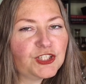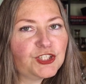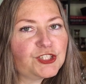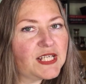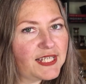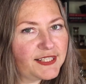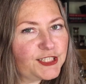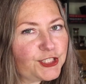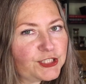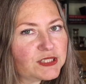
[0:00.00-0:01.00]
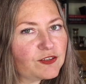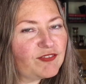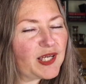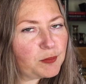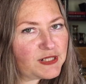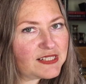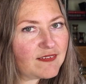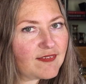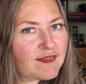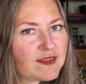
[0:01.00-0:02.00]
change
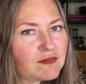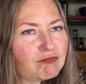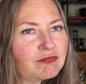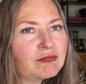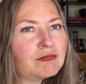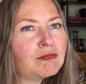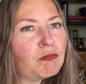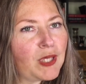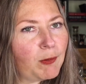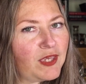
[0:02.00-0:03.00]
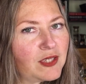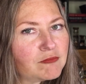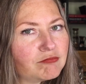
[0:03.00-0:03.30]
fabrics, maybe.